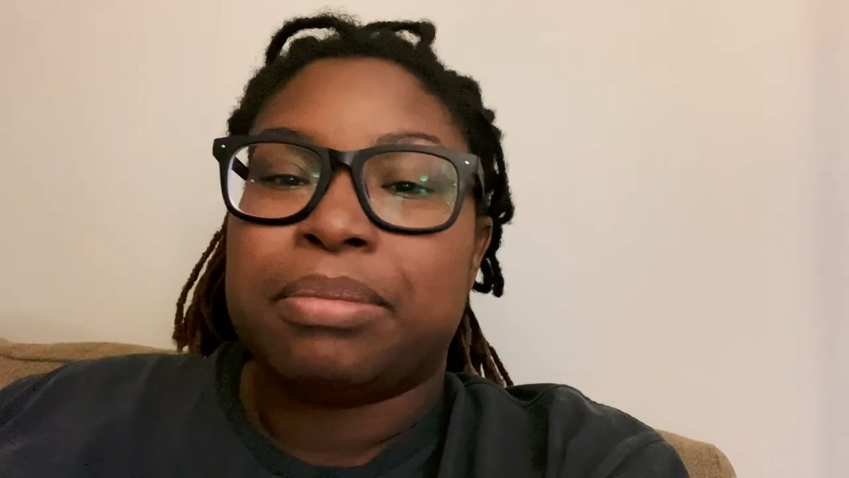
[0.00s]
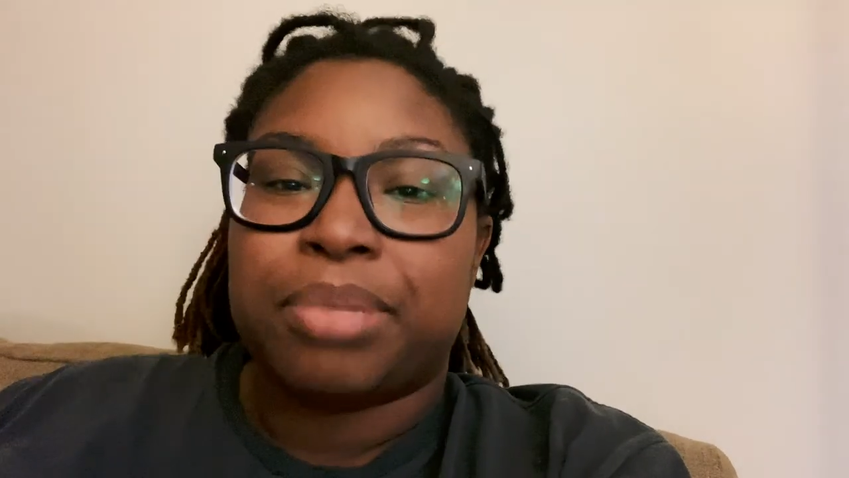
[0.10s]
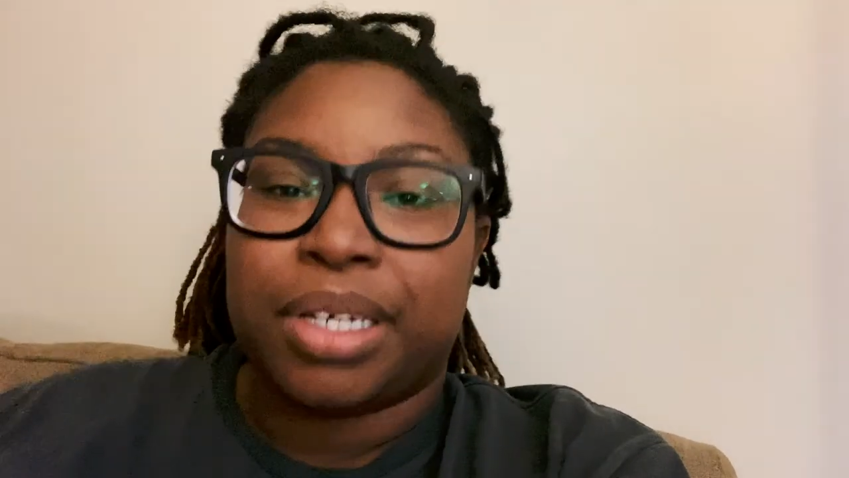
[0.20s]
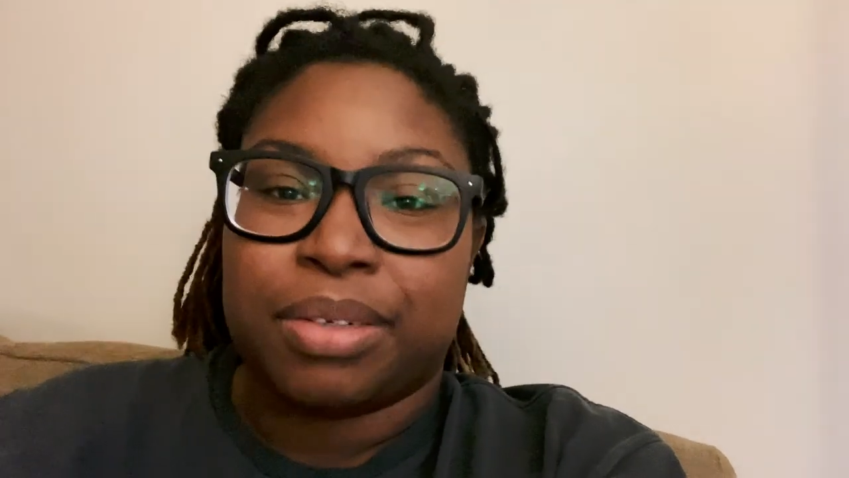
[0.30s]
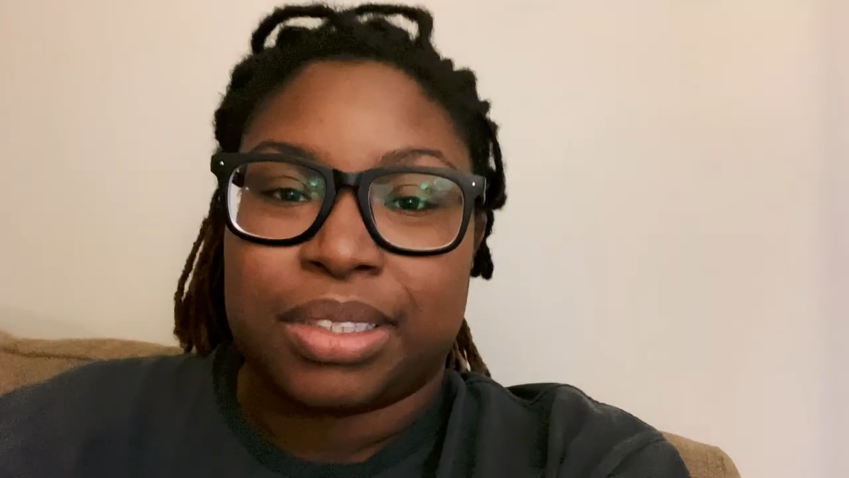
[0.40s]

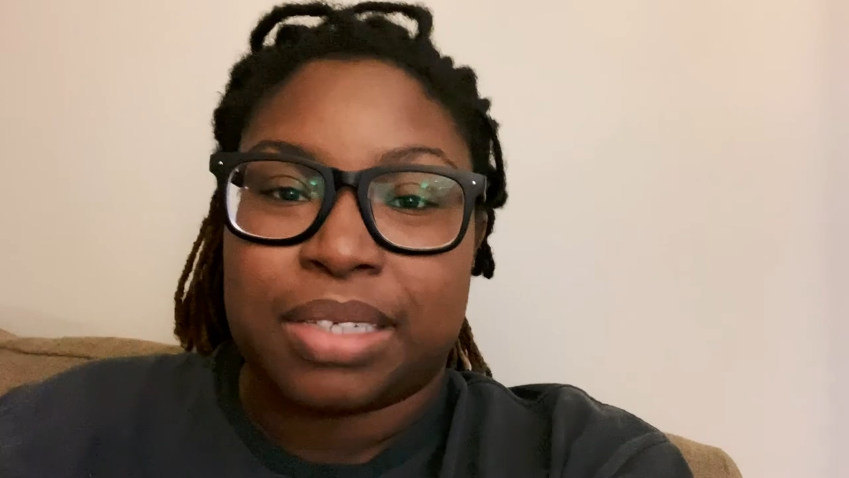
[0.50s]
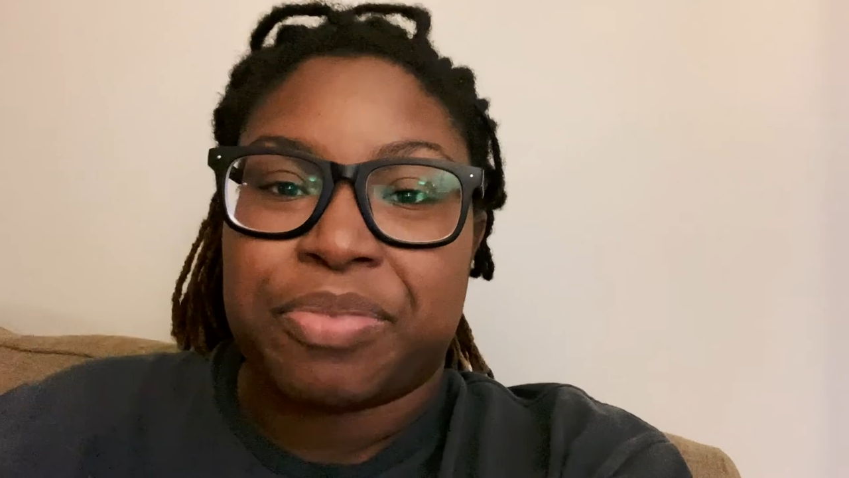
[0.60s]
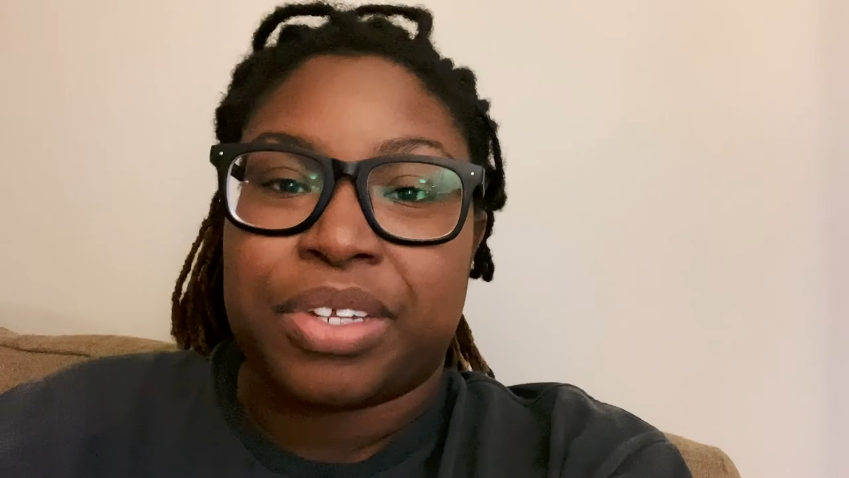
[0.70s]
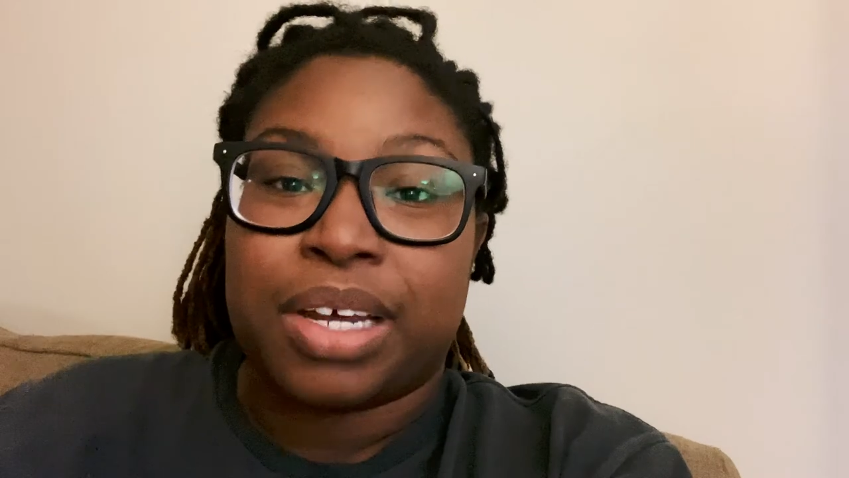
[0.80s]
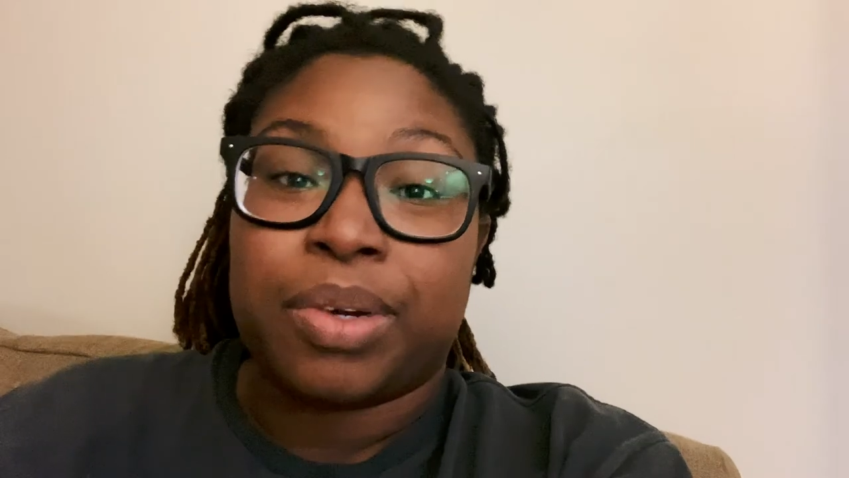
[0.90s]
But it was
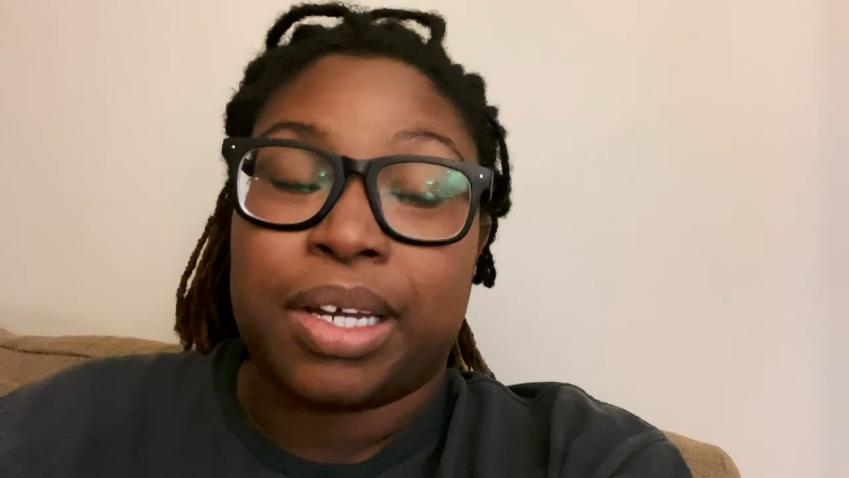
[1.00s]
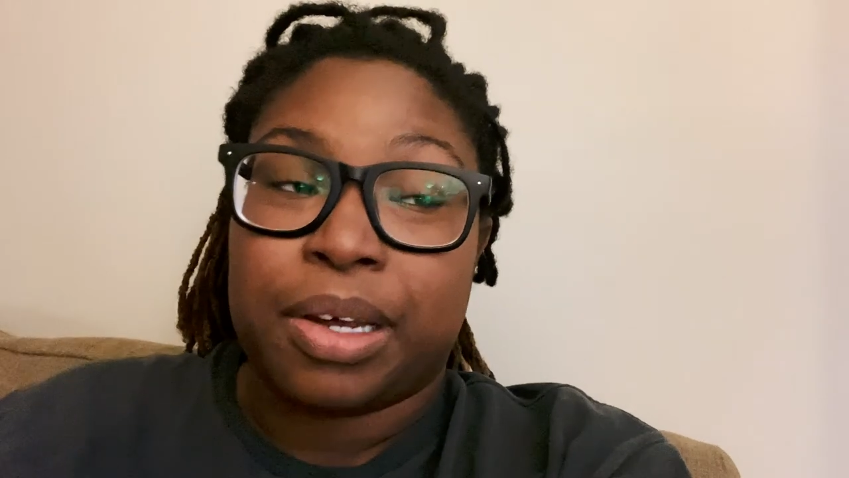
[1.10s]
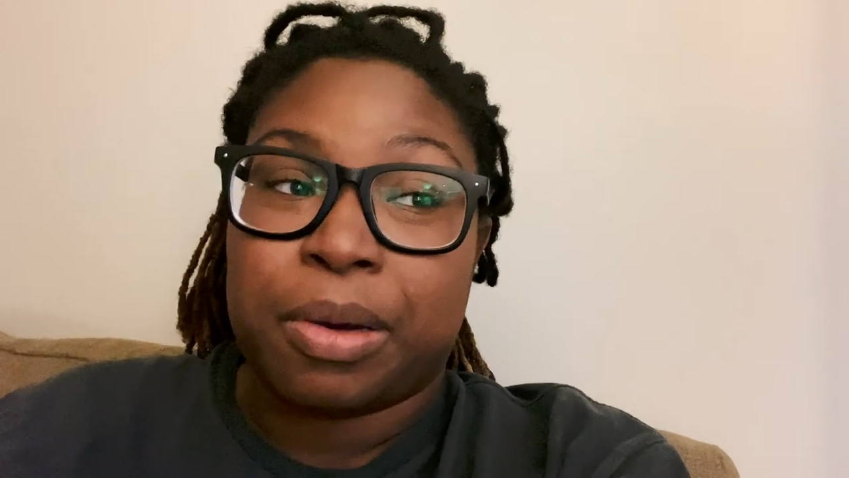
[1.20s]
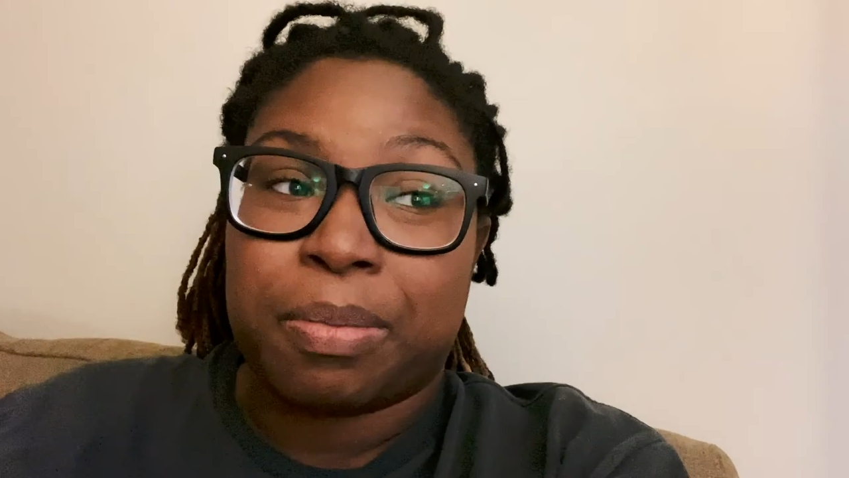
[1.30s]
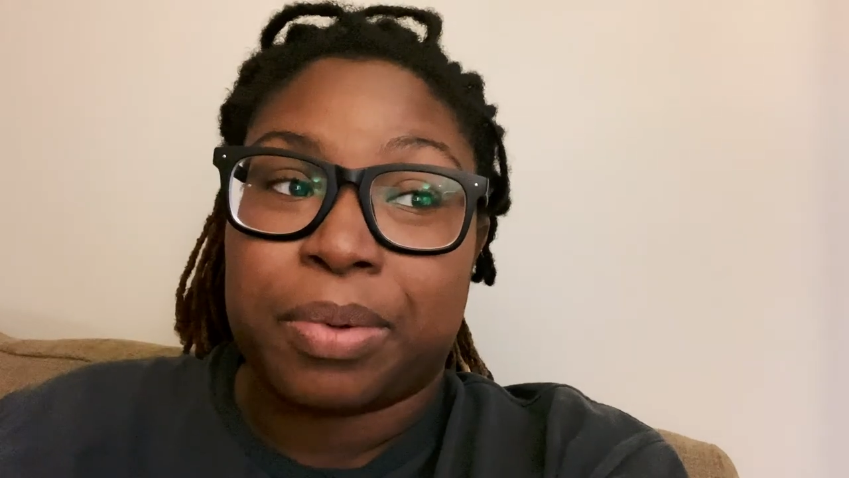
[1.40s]
something that would
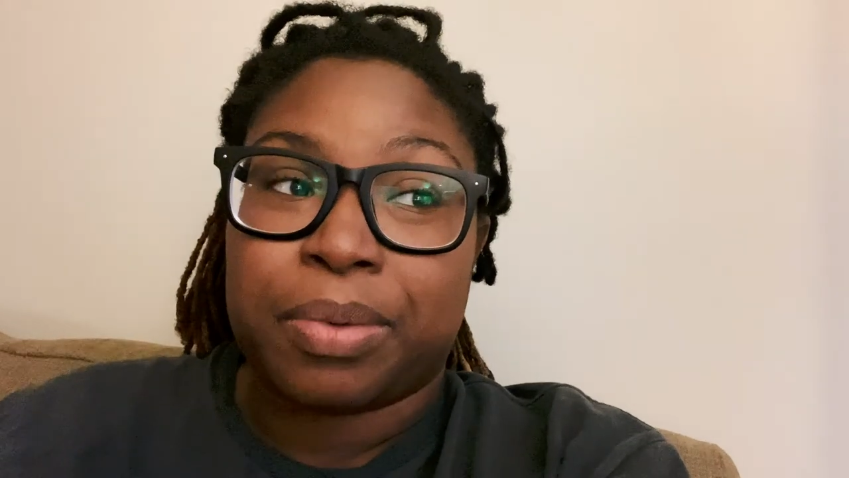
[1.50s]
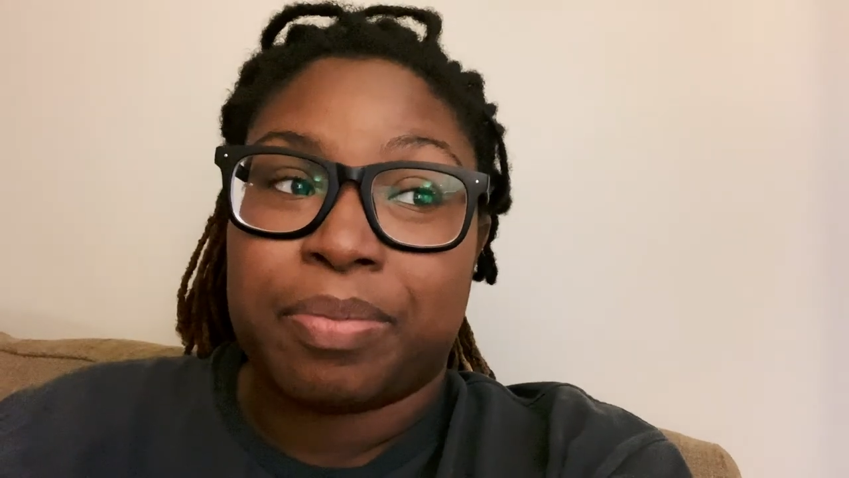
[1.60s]
help.